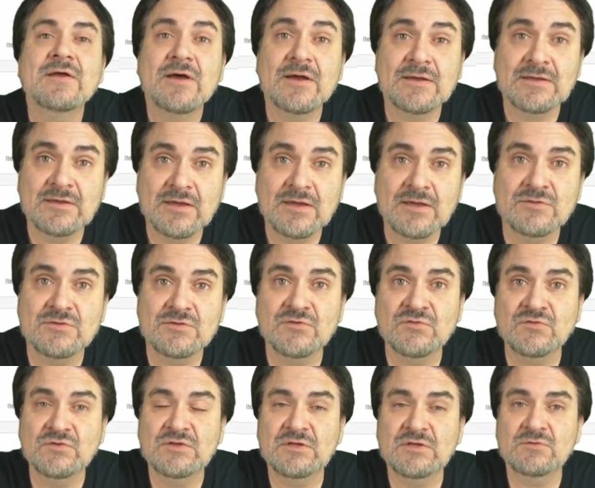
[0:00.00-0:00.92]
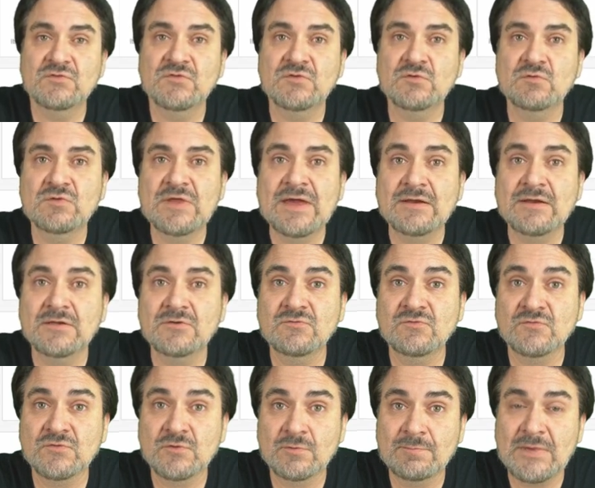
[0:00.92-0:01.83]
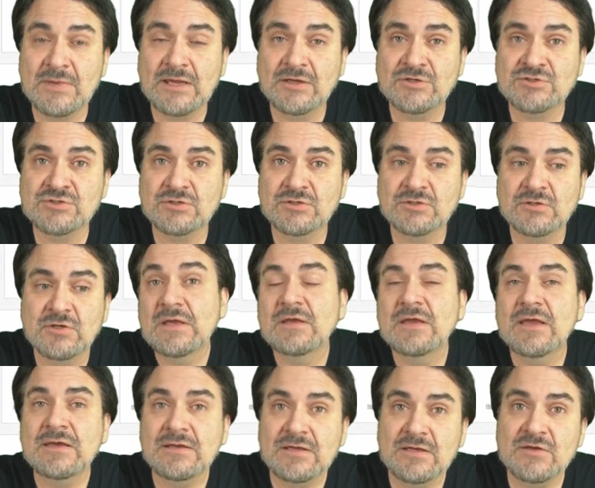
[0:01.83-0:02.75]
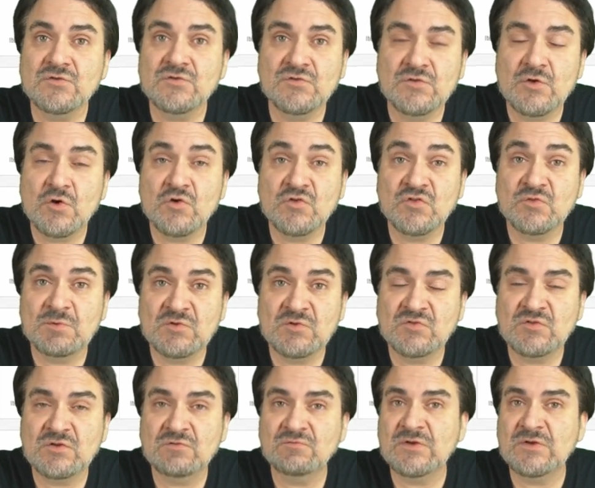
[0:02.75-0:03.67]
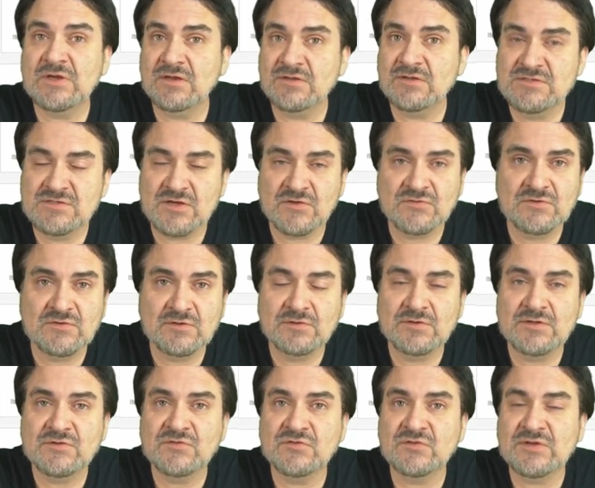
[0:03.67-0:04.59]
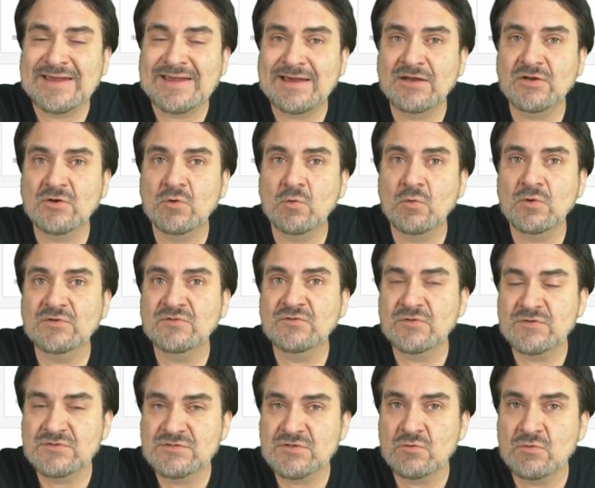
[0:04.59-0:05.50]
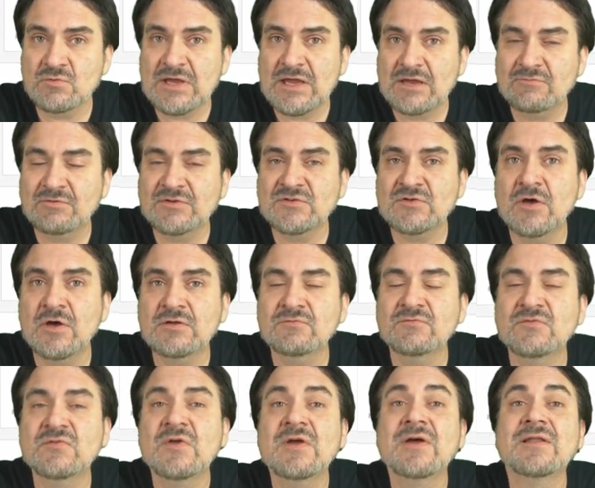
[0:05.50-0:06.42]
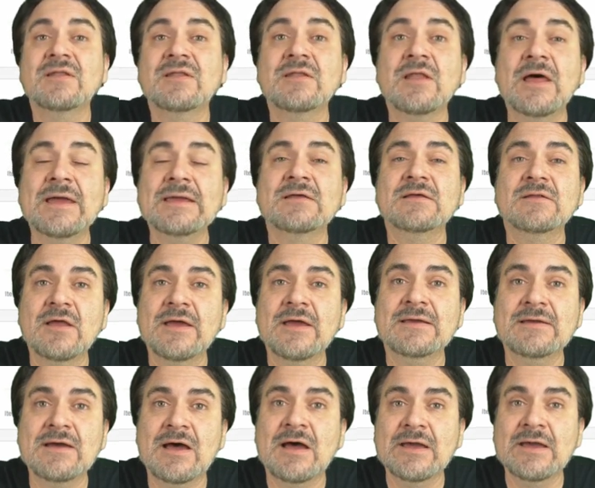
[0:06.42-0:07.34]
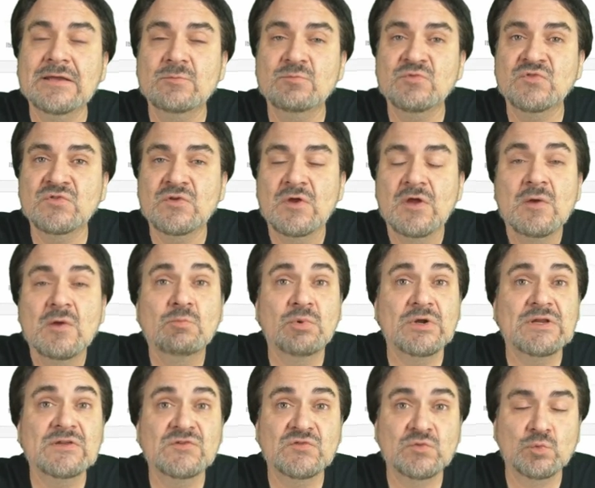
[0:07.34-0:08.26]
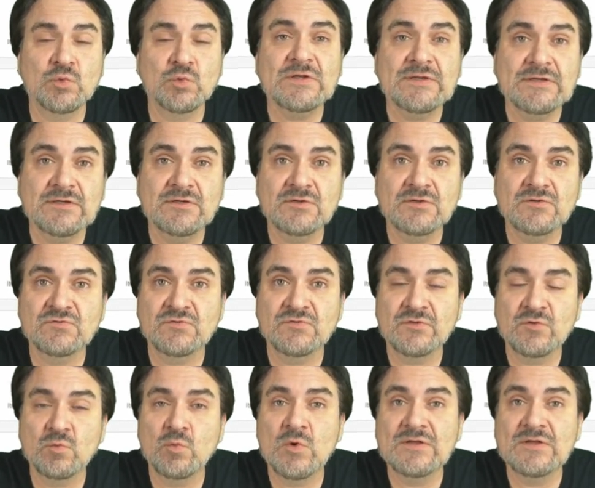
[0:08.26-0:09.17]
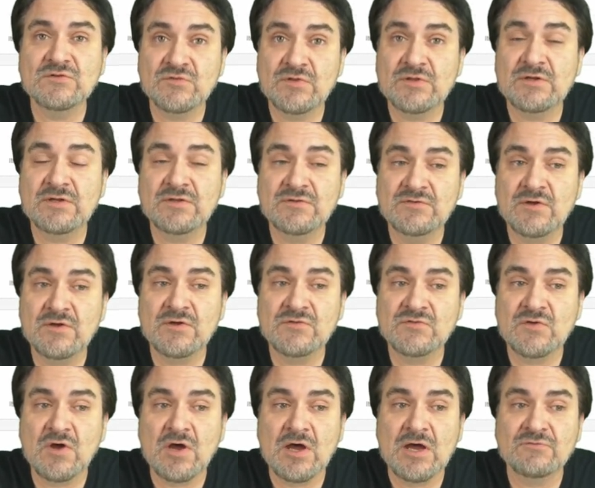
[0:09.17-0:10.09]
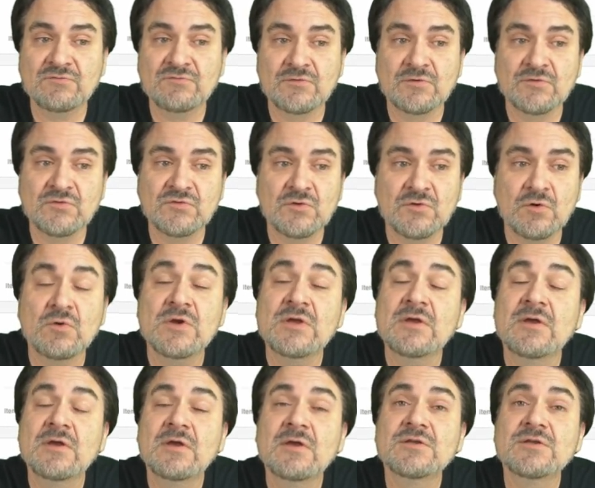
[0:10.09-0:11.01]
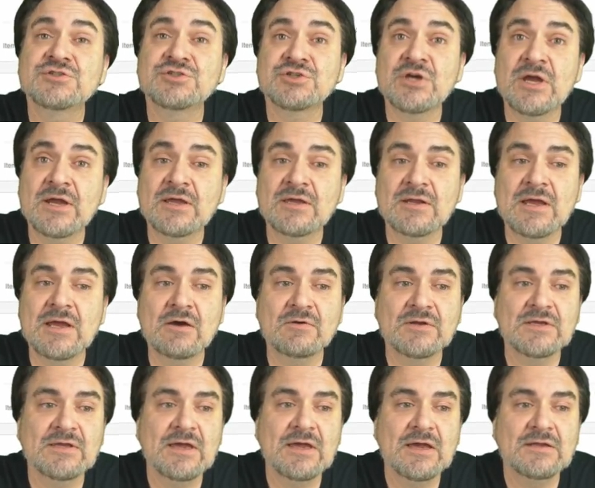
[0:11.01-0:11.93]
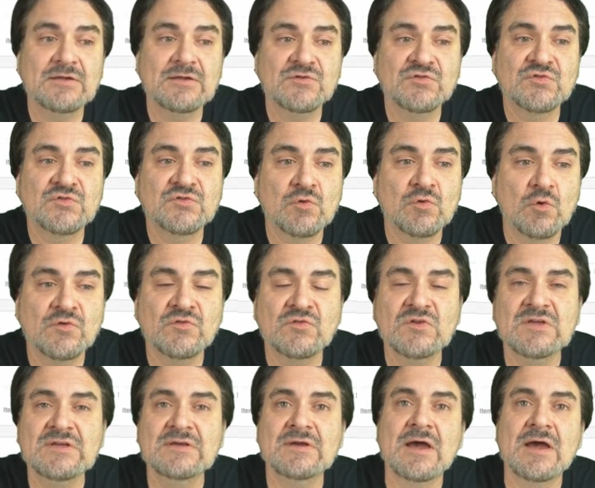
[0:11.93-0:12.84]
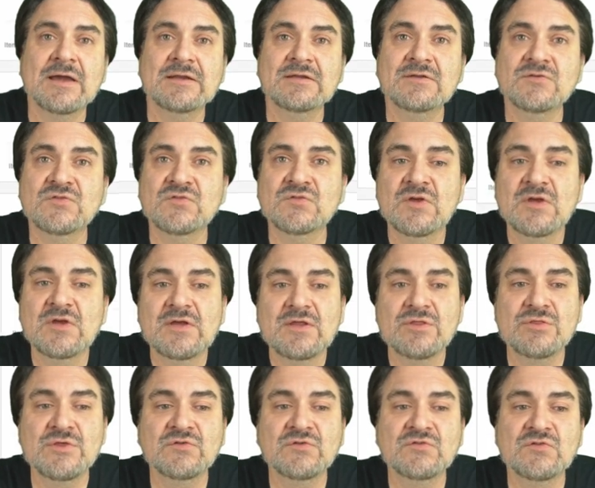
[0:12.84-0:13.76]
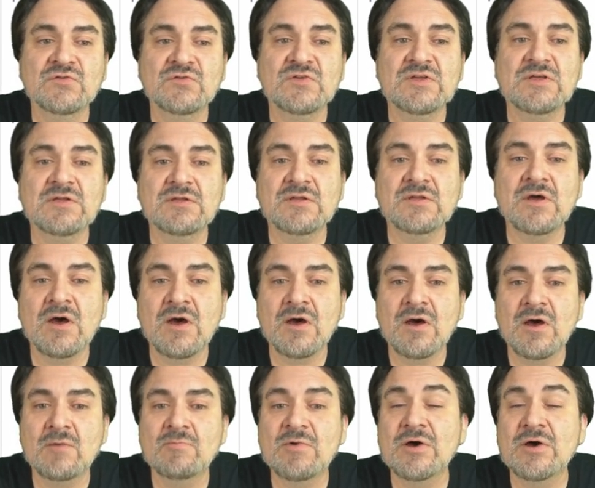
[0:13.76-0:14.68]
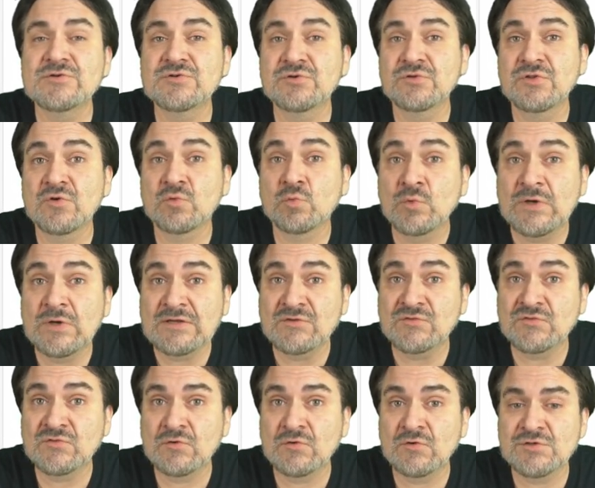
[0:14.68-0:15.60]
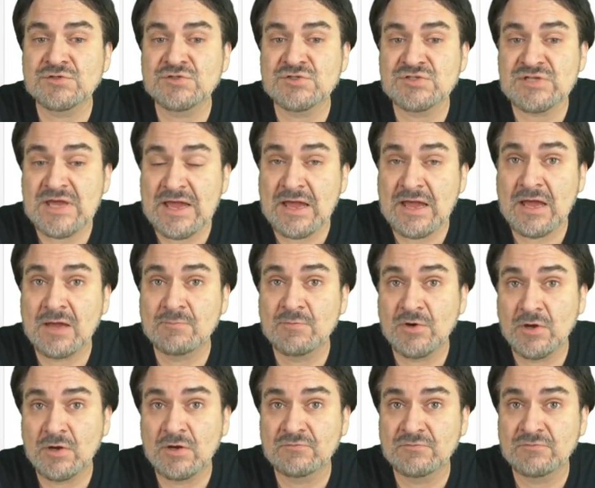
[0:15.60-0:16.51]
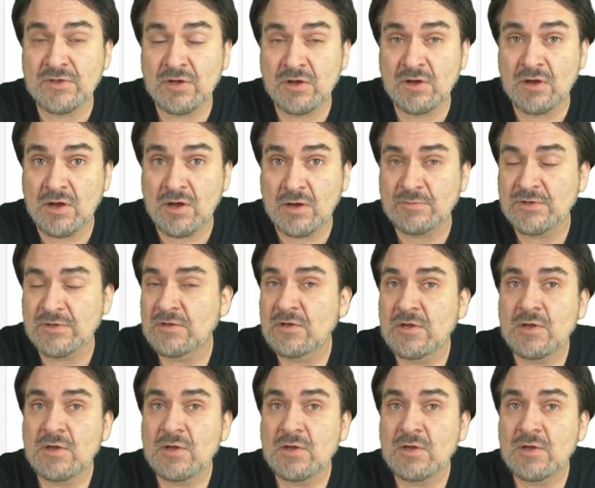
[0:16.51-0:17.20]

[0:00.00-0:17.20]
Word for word: Again, this gives you that information. It is, though, specific. It doesn't list categories that don't have a ton of like-like items, but it's really good for the ones that it does offer. So Check it out. Again, it's sourcing guidance. This is in the hub under the research tab of the hub.